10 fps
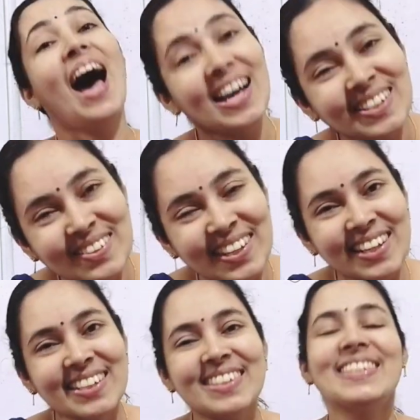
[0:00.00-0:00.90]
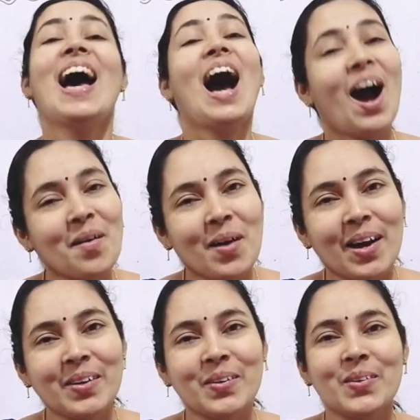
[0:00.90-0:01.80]
Hi students, how
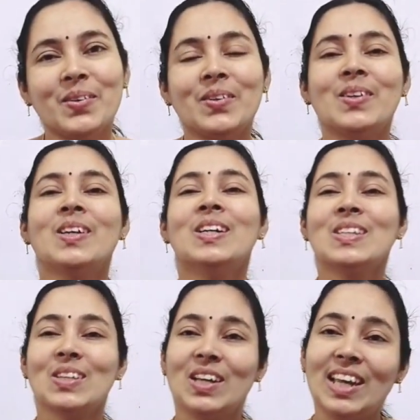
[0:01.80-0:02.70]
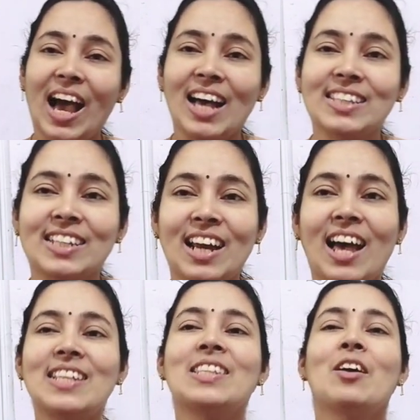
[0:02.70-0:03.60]
are you? So in last
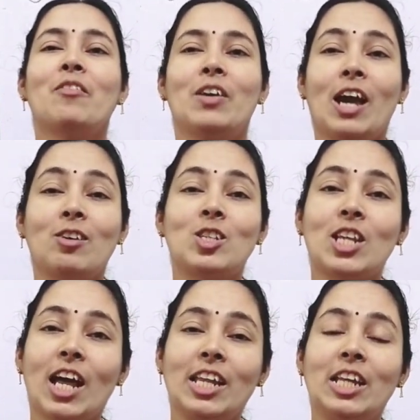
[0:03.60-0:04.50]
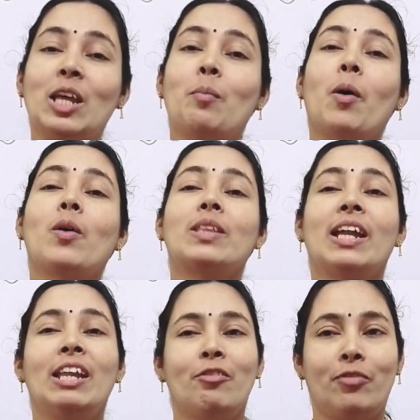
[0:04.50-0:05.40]
class we have studied about
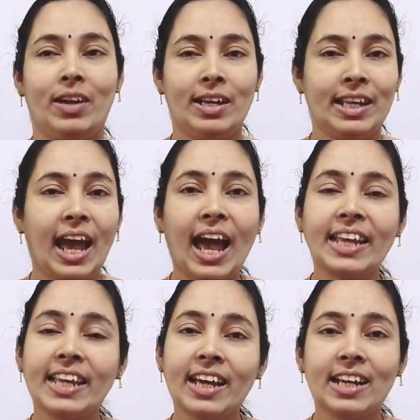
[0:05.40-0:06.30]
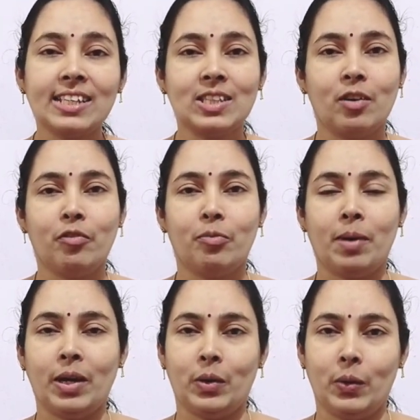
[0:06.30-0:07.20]
the different categories of
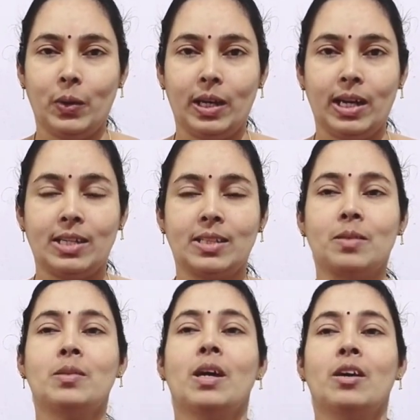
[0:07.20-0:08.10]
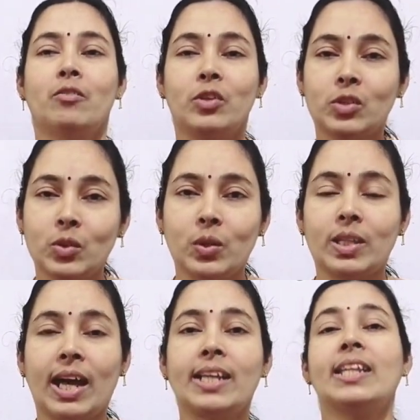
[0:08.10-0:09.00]
microorganisms. We saw
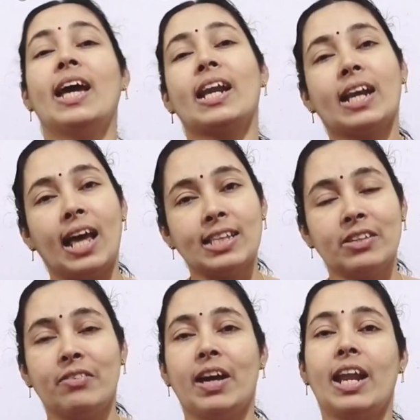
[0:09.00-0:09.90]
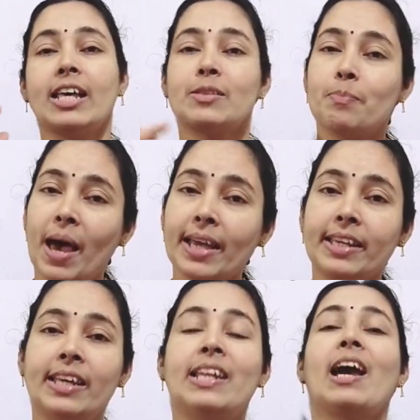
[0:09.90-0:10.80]
that they are classified as
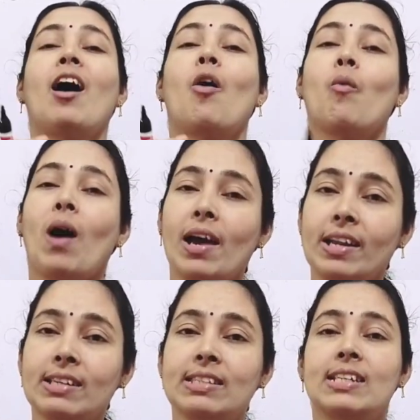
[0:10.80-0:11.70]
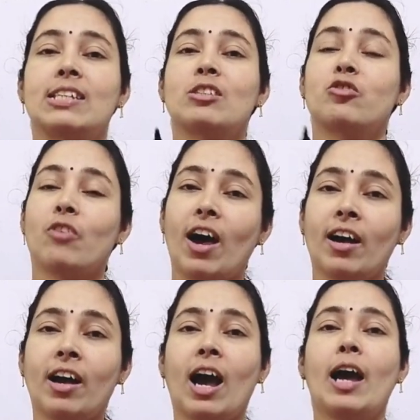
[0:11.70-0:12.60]
bacteria, viruses,
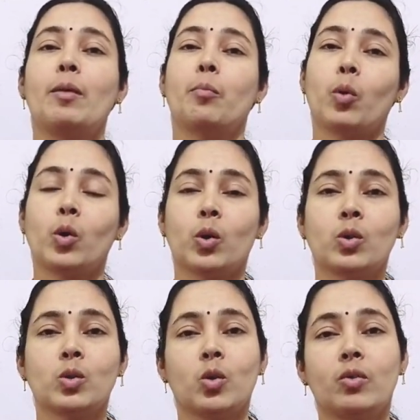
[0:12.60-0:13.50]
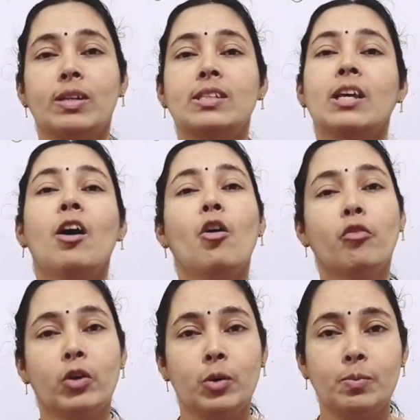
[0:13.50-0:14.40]
fungi, protozoans,
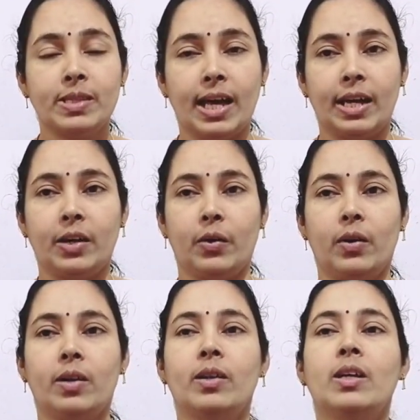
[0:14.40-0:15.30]
worms and all.